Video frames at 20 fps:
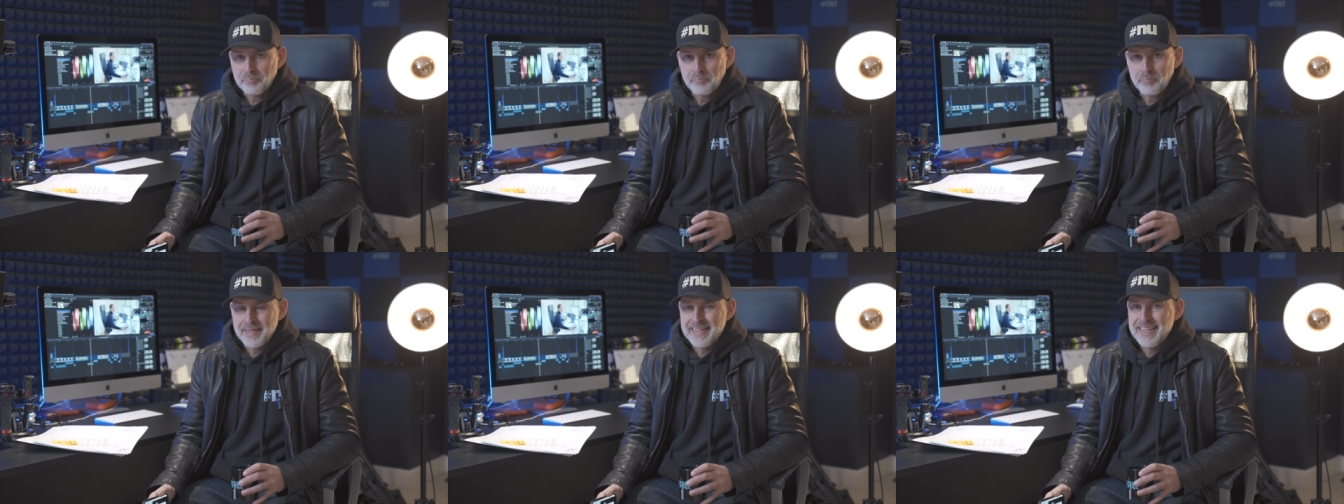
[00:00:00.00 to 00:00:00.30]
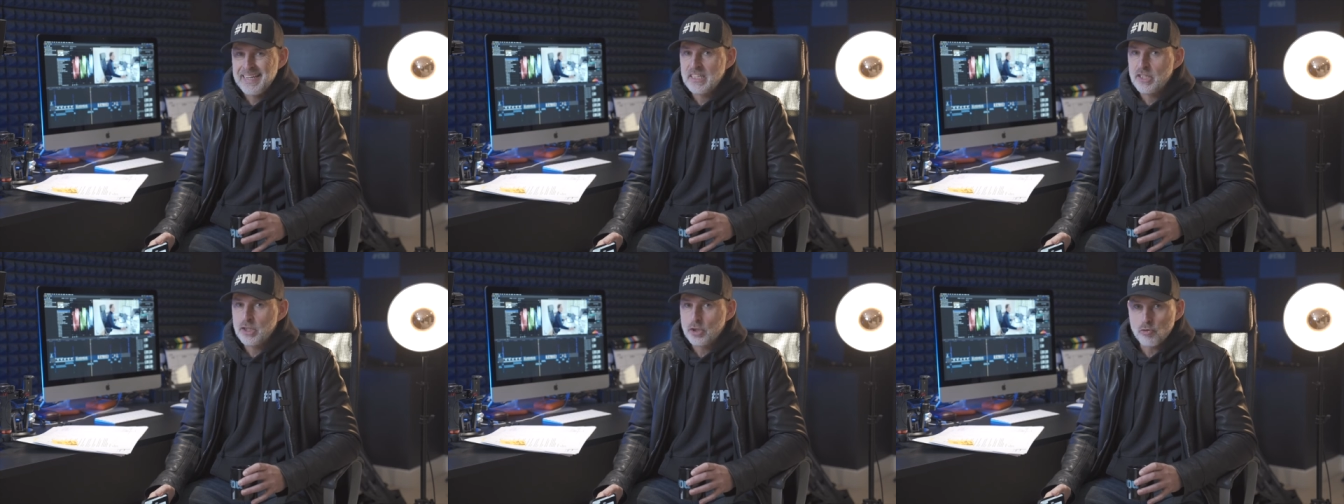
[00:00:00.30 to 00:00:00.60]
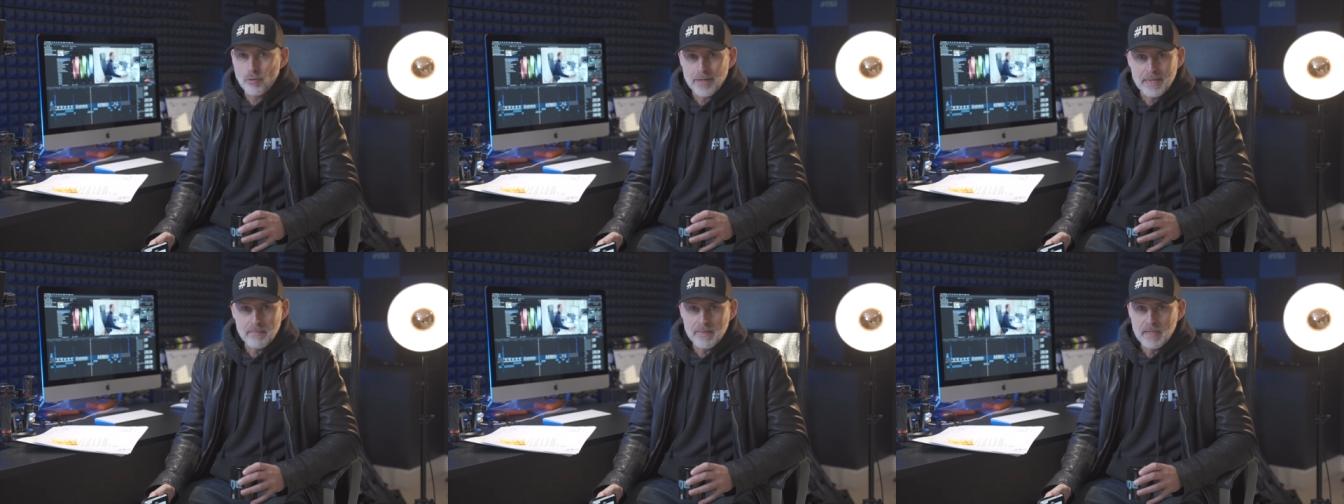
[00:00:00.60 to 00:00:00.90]

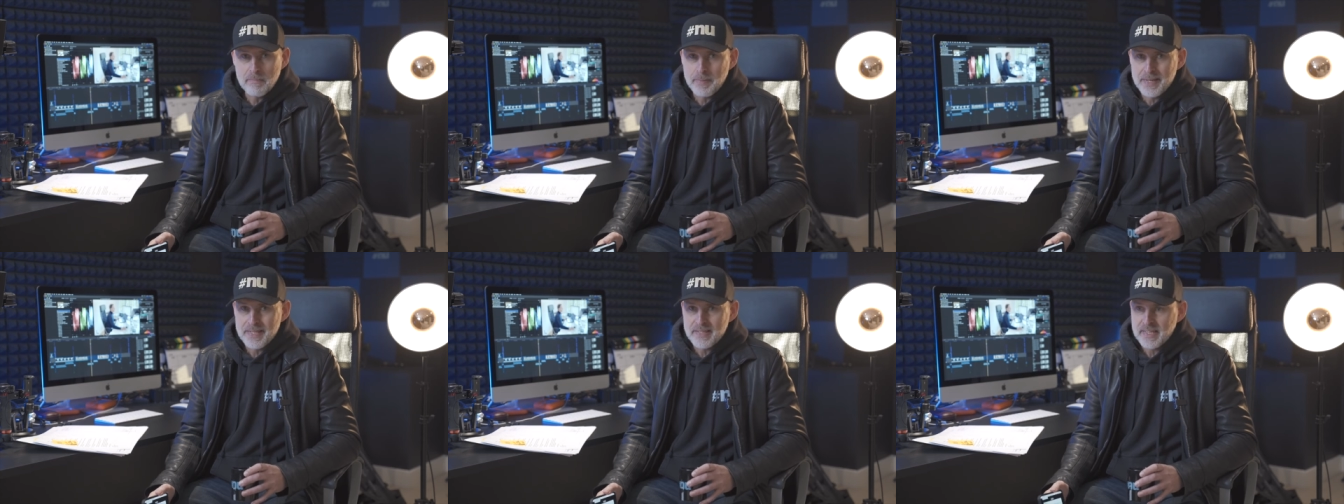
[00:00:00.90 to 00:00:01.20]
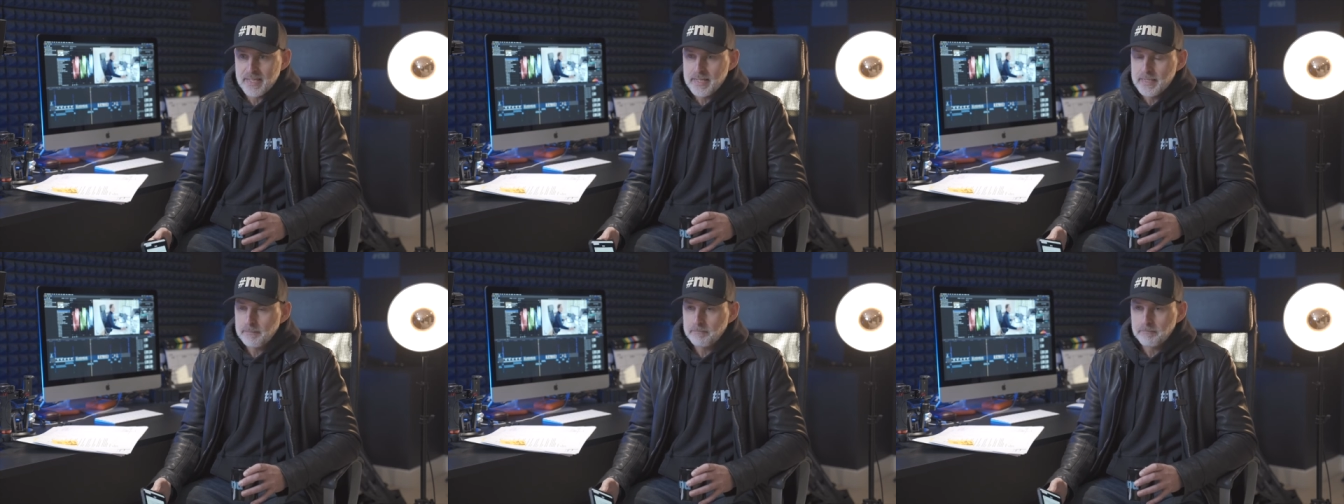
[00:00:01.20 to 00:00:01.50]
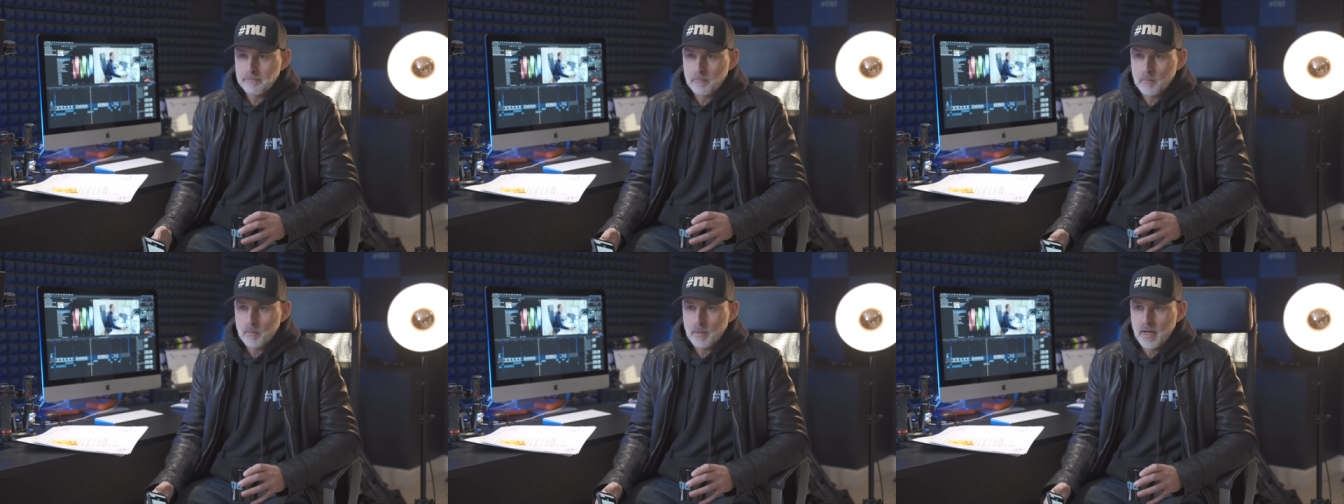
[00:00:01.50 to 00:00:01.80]
Extremely busy.
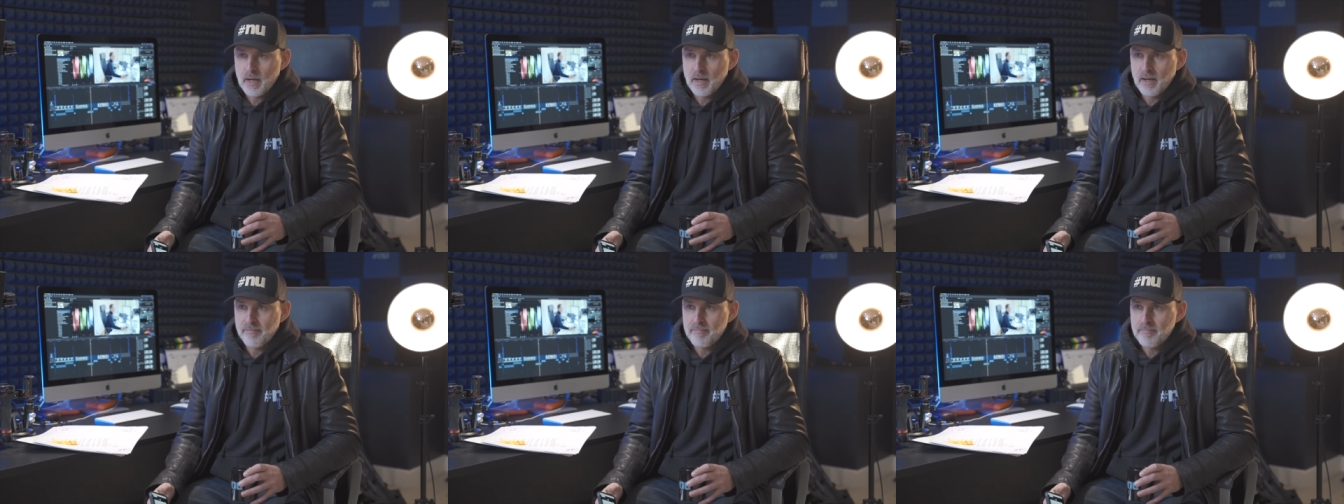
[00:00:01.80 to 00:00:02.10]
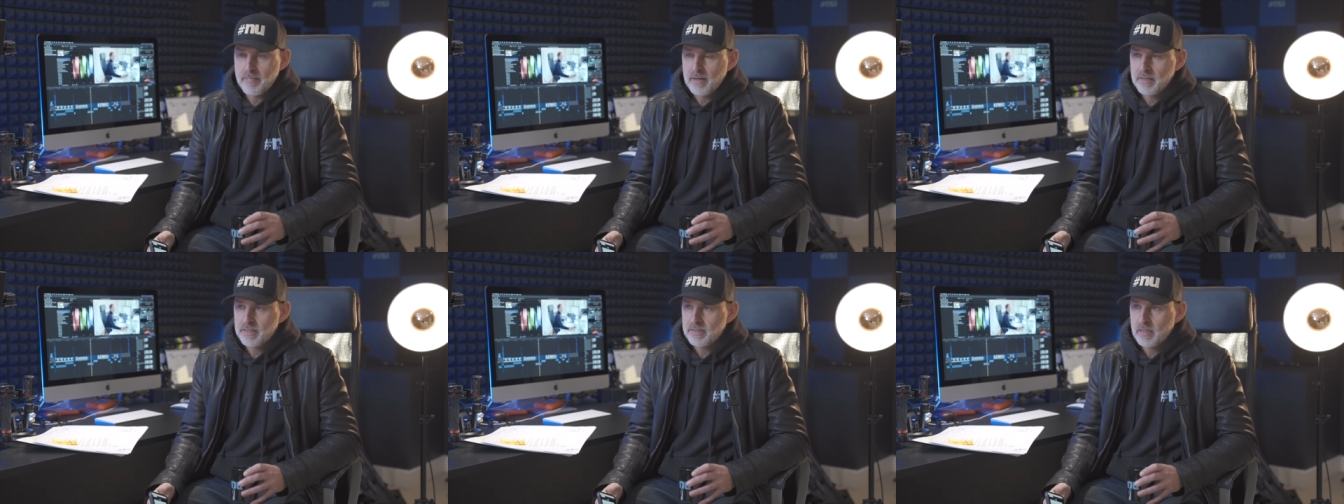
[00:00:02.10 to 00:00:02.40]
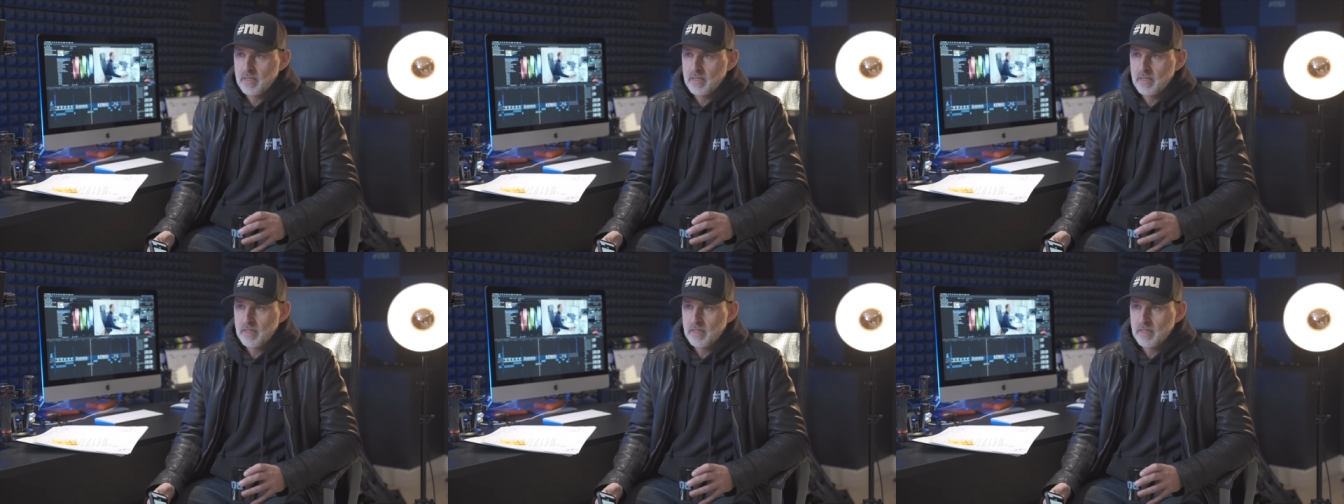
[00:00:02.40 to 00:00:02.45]
I must